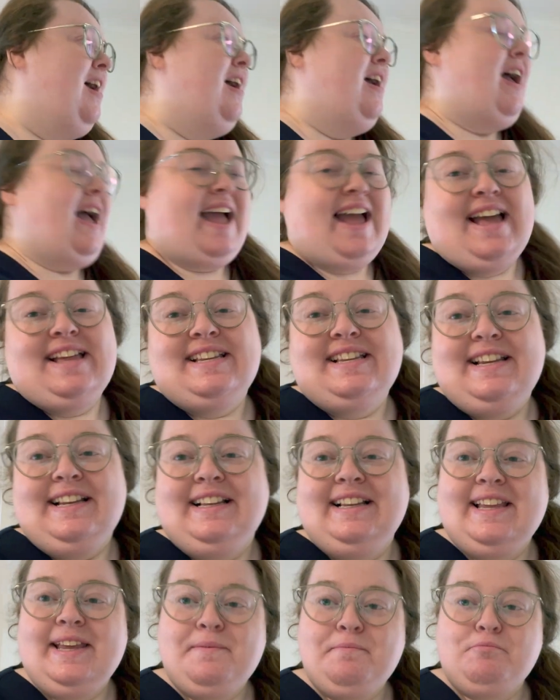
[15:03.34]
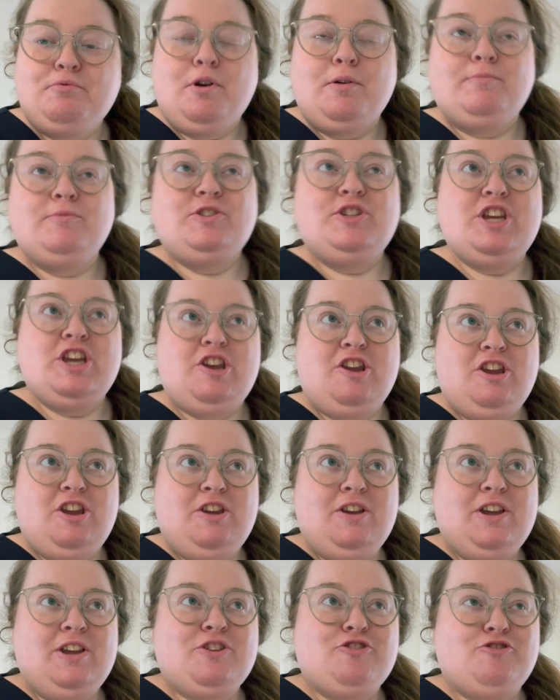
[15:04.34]
I had a little
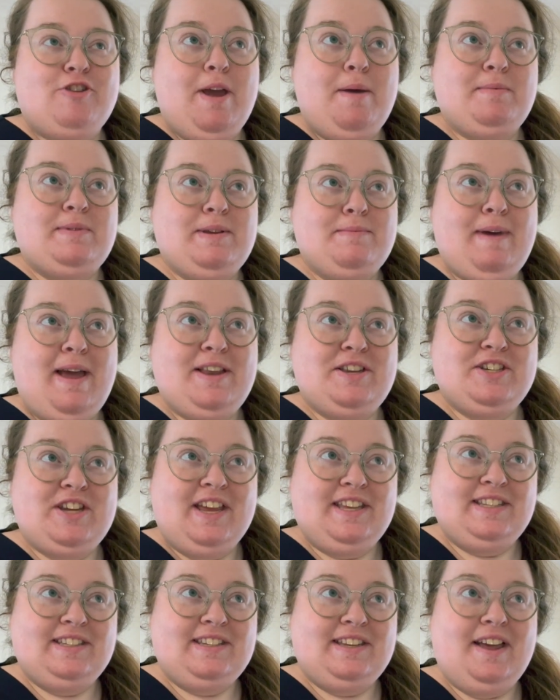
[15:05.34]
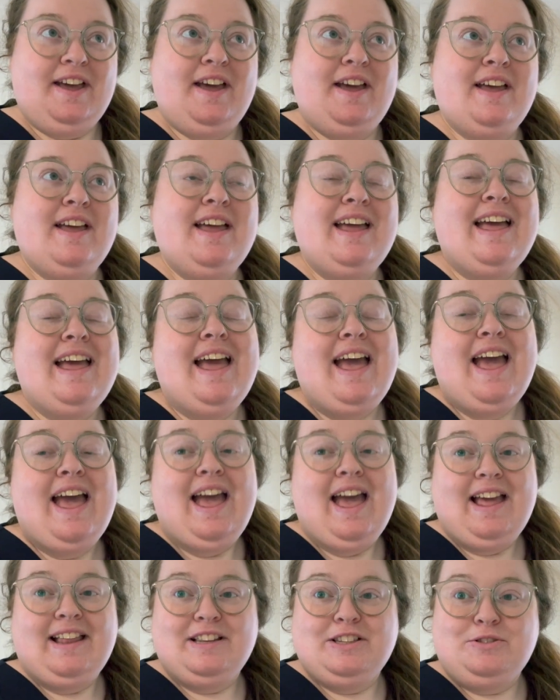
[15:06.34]
impromptu trip to Manchester
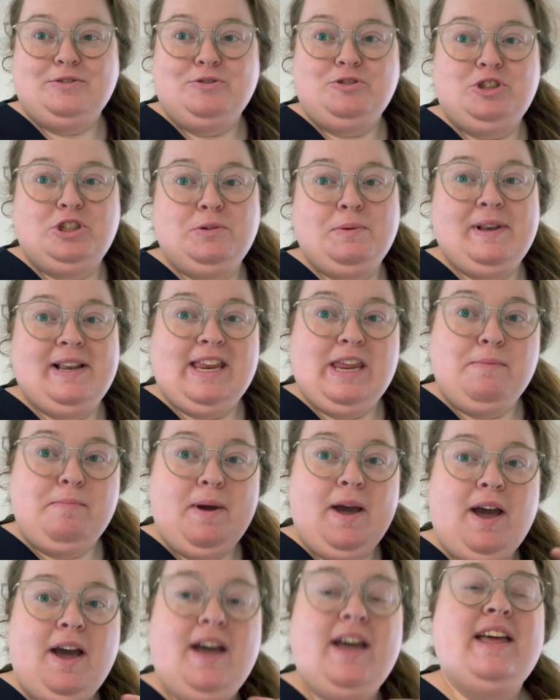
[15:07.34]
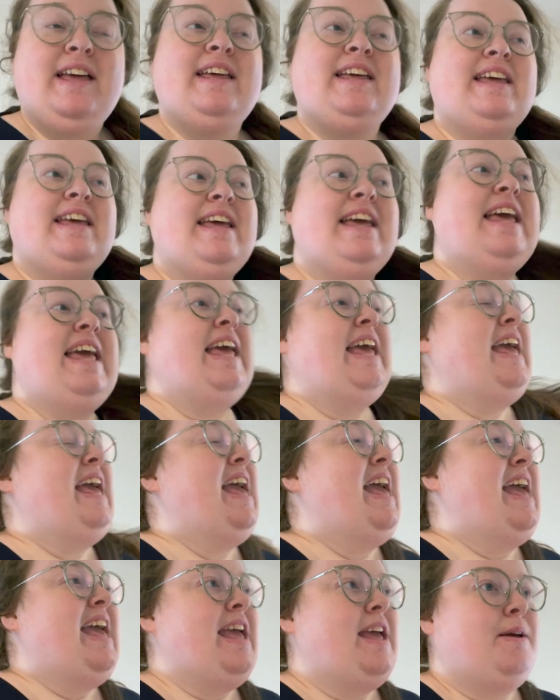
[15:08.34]
and I saw Dua Lipa.
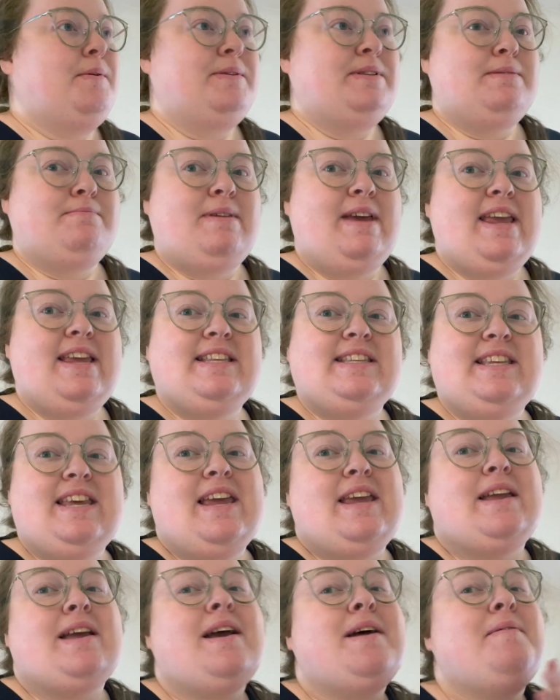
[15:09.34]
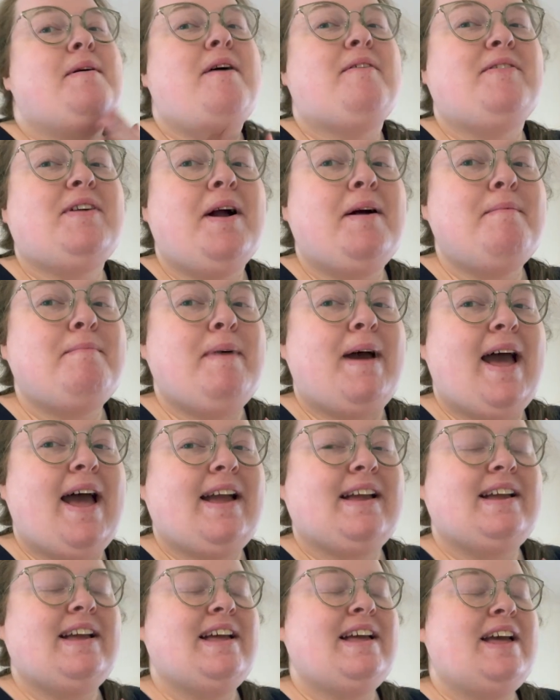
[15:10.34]
It was amazing, but I've come
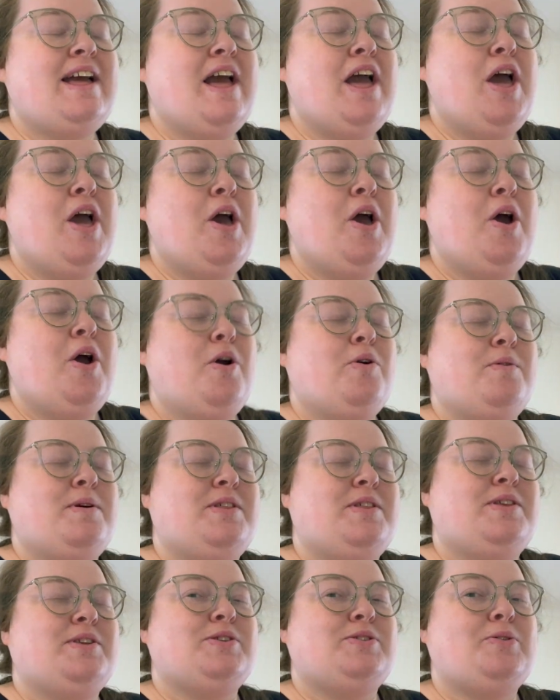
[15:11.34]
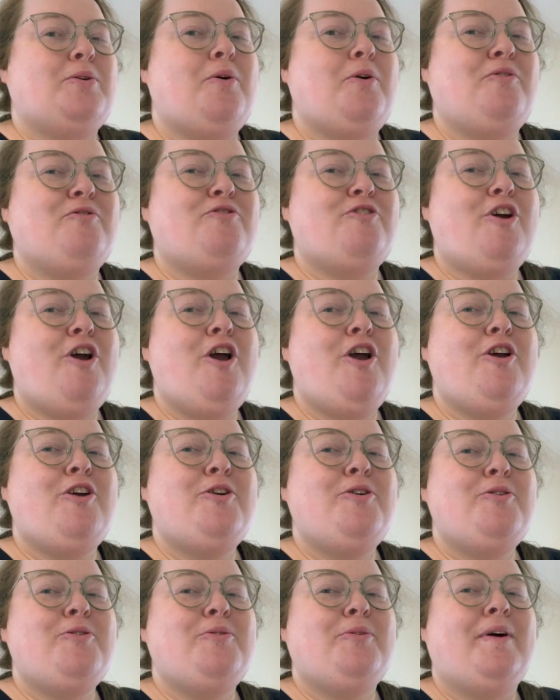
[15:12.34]
back with a sore
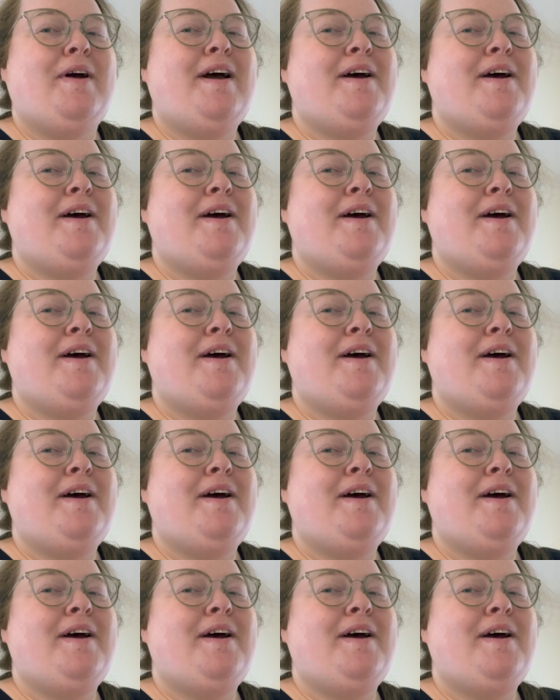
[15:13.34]
throat.